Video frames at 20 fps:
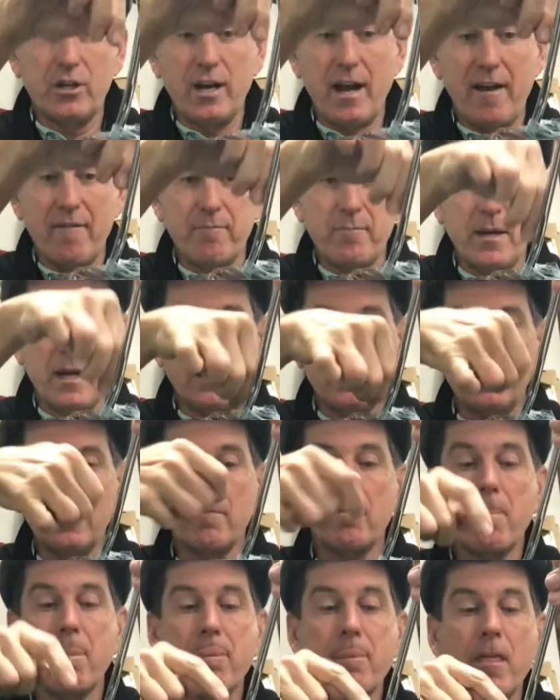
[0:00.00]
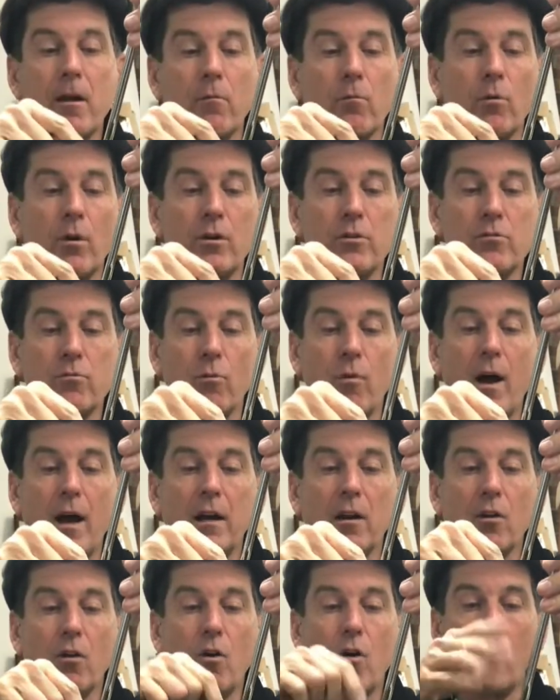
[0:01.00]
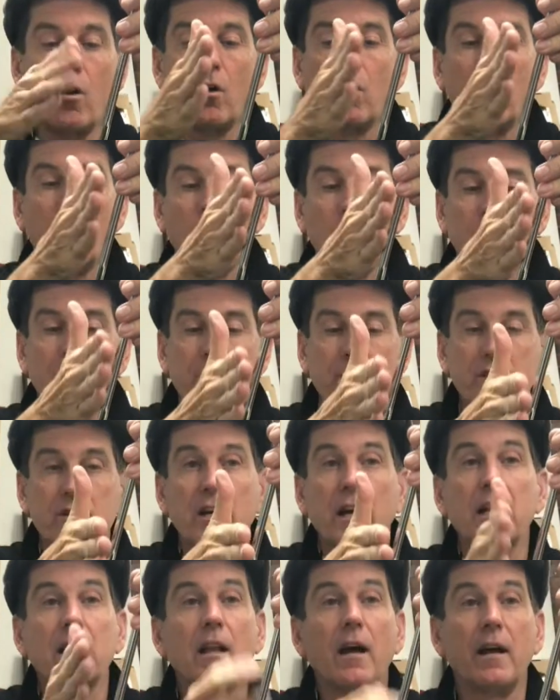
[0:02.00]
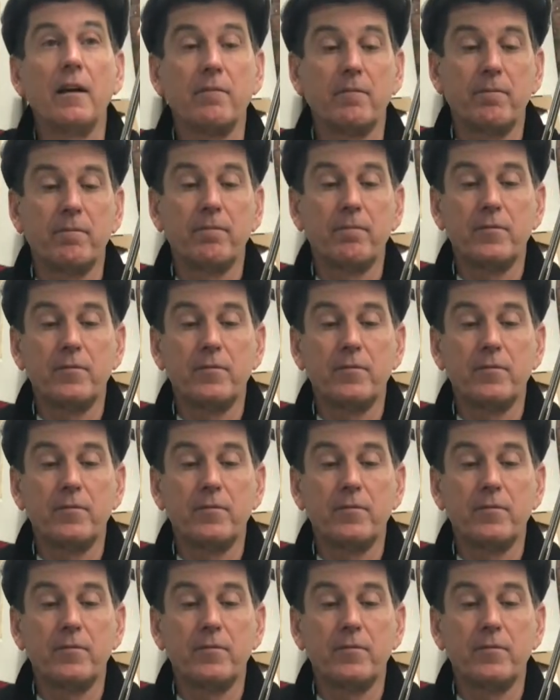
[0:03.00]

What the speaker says: shaft bend, it runs right along with the sight line.